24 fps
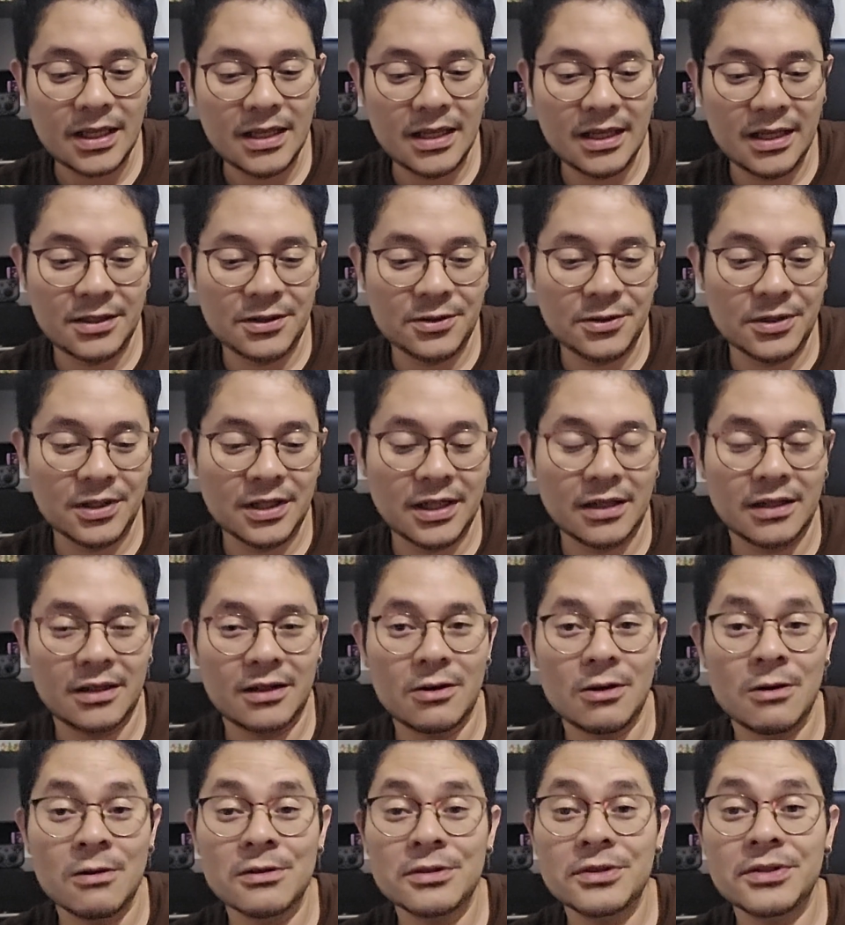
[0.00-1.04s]
and you
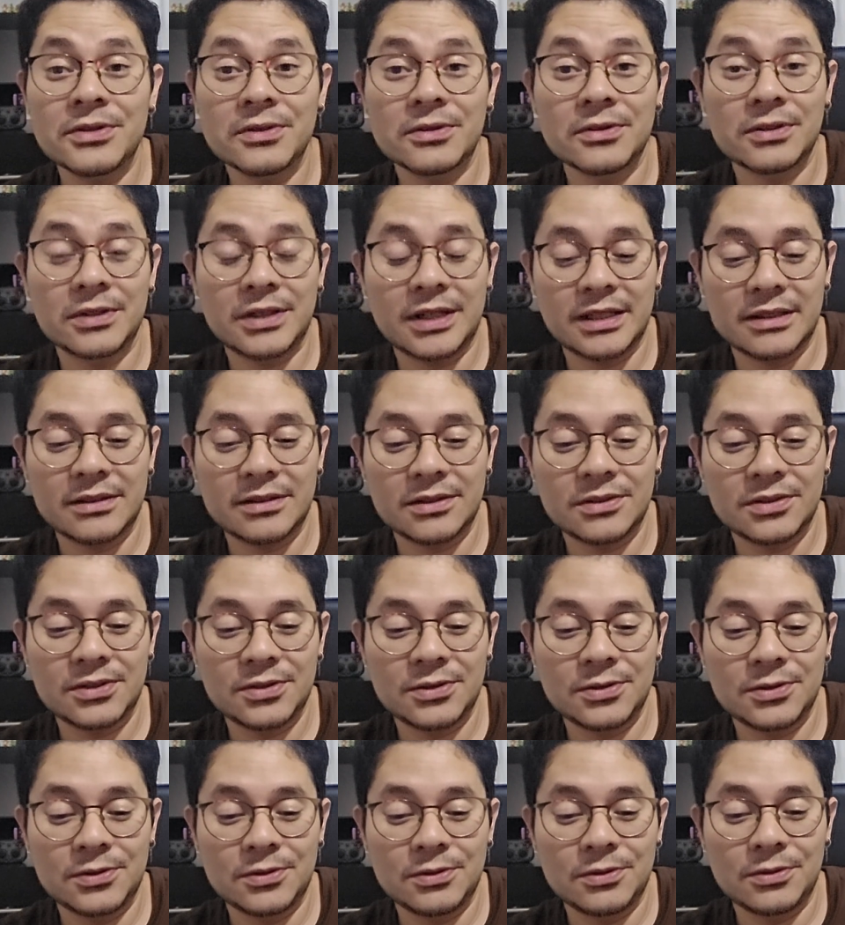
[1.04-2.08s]
can also connect it
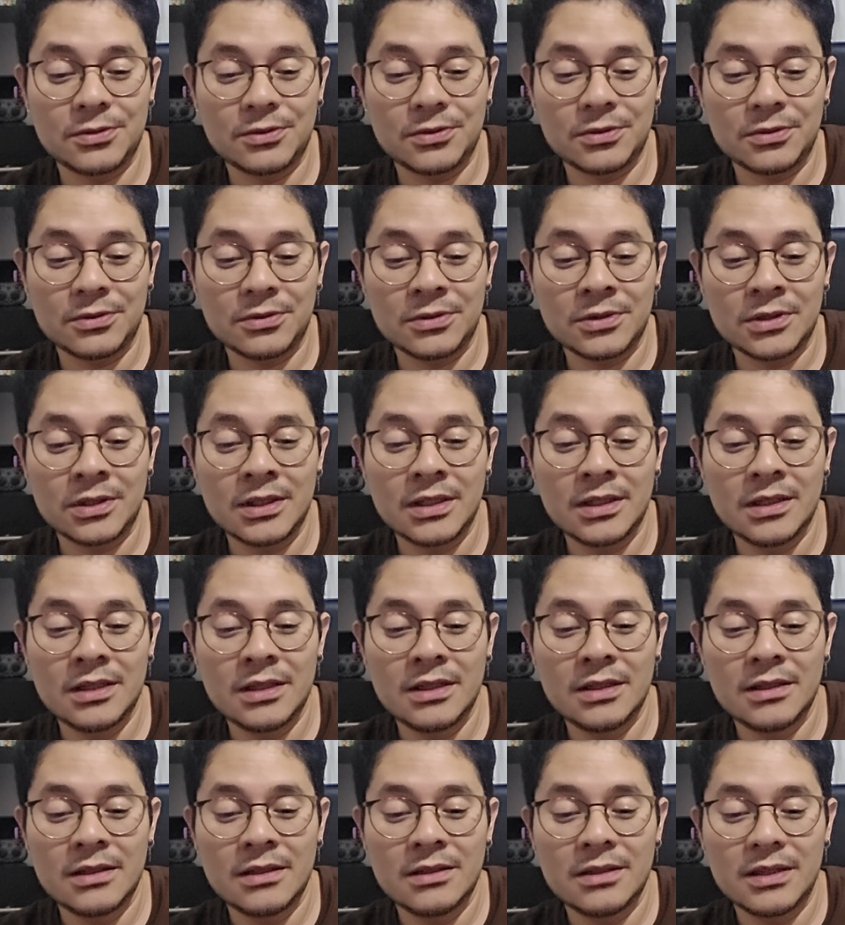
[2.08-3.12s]
to
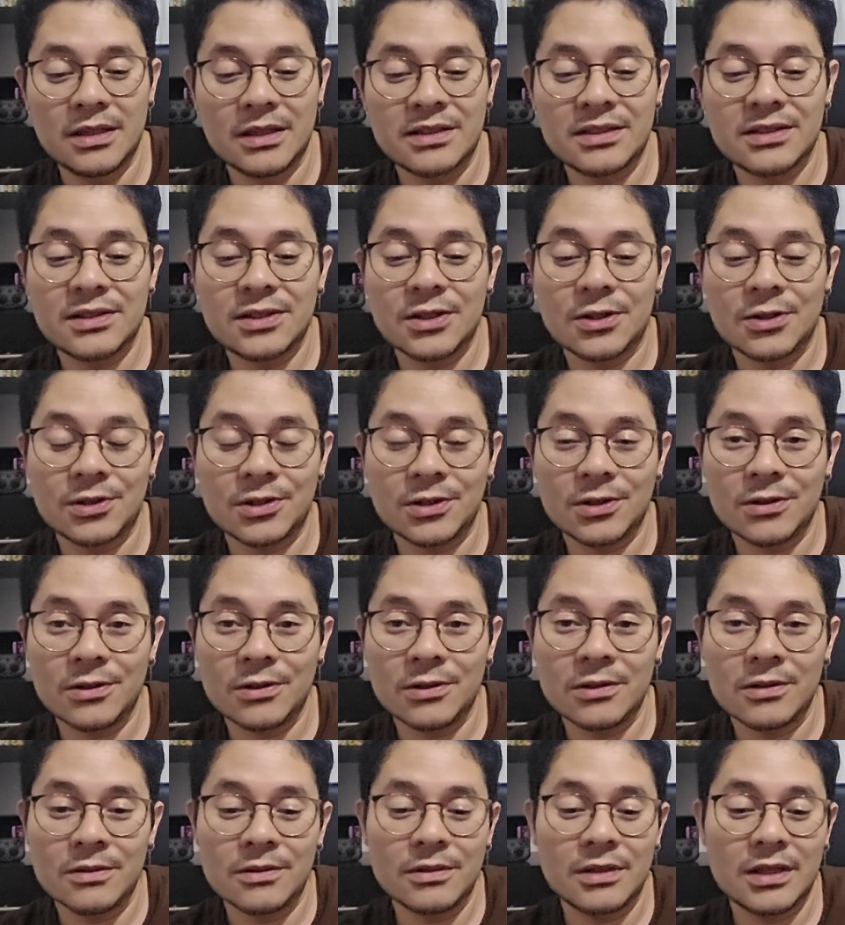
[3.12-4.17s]

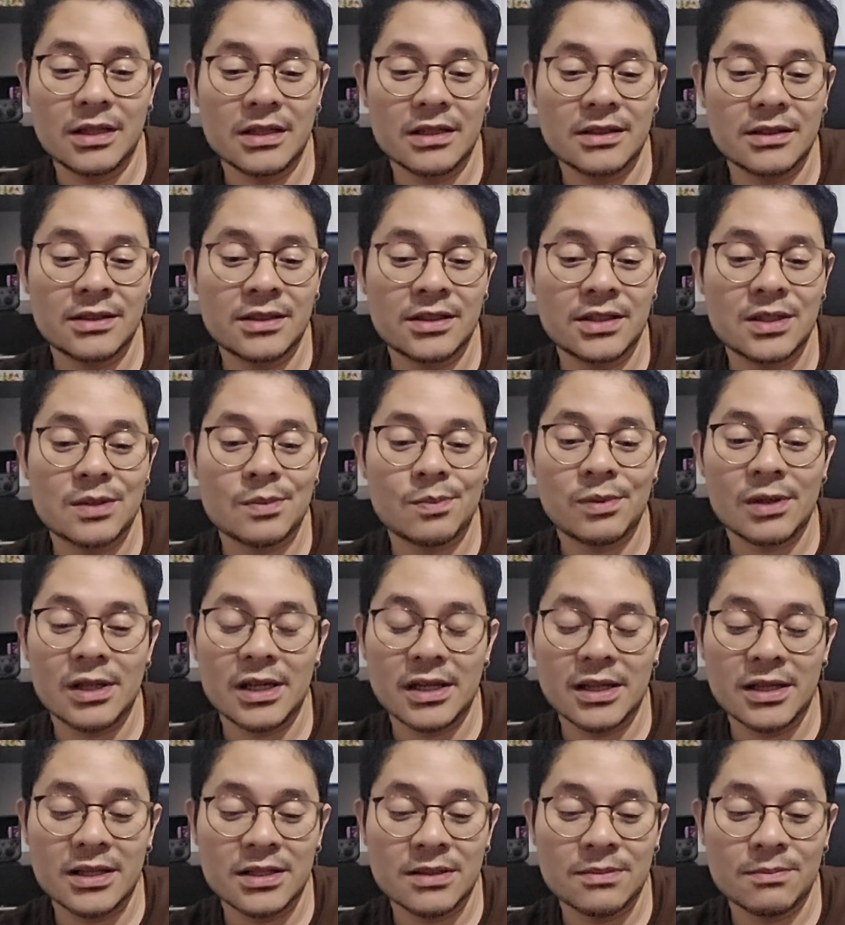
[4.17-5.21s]
external
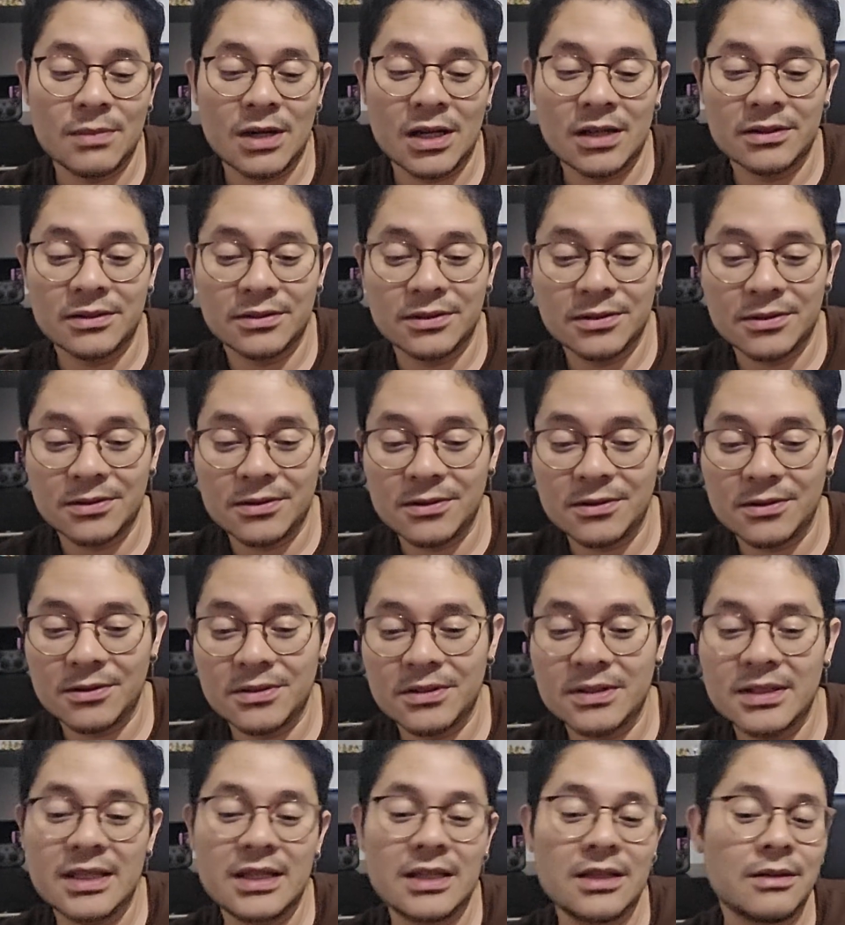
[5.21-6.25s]
displays,
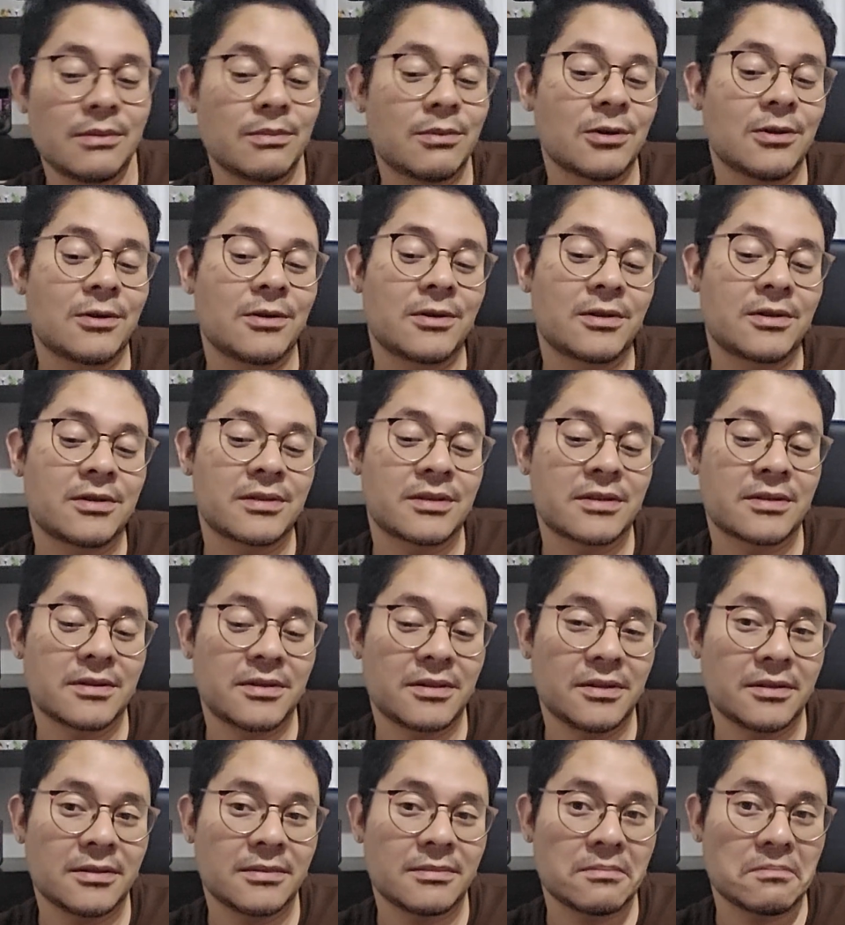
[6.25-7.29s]
monitors, keyboards.
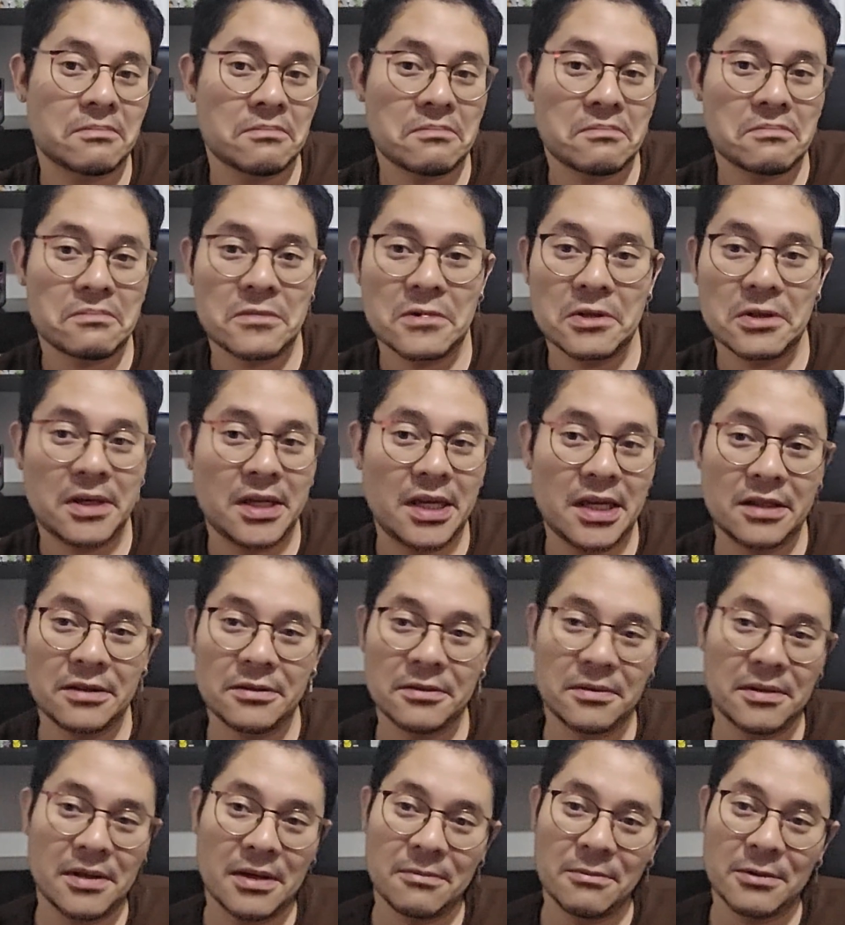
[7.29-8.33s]
You can
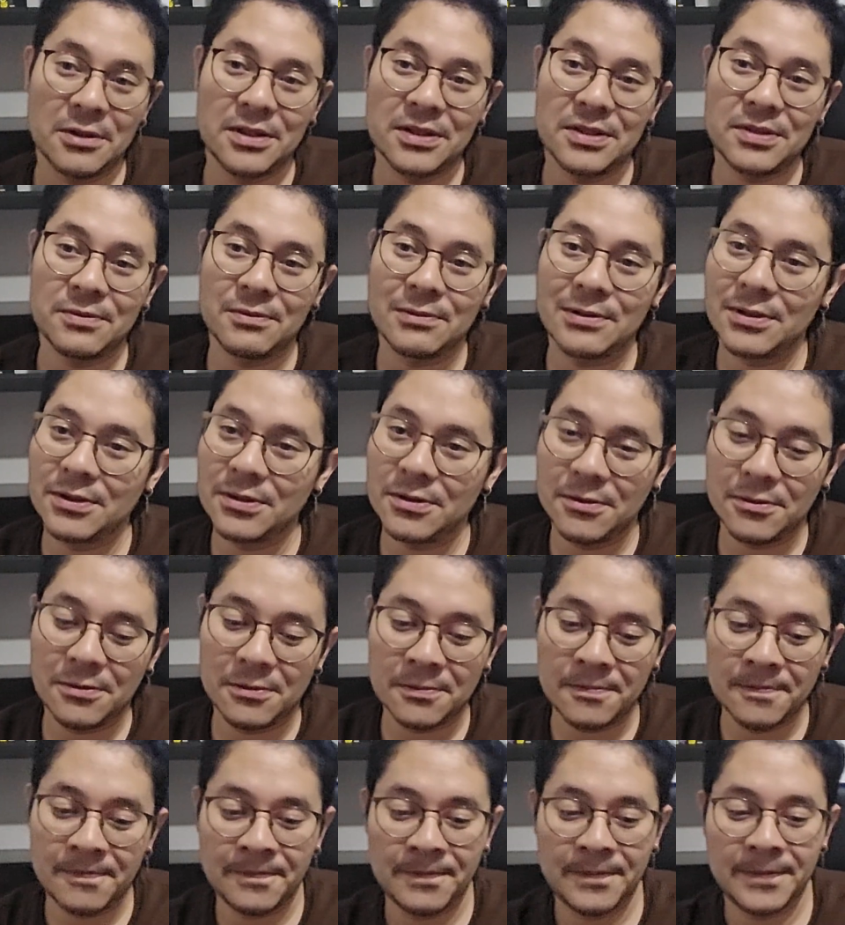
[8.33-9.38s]
do that with the Switch
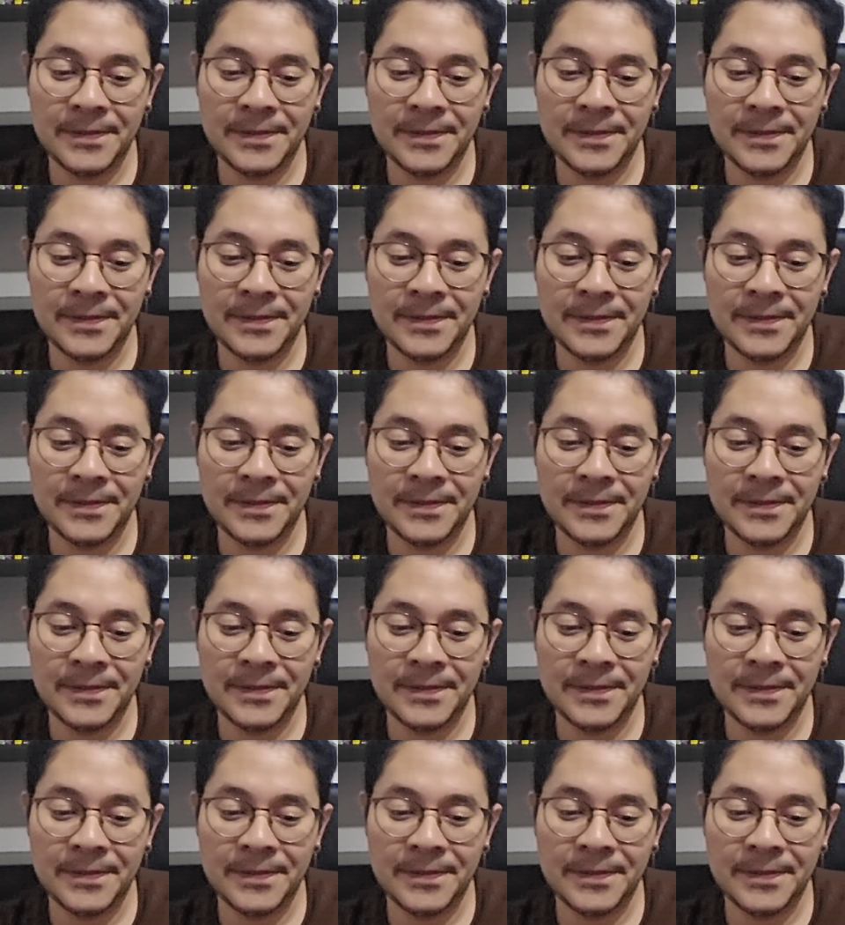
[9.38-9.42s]
too.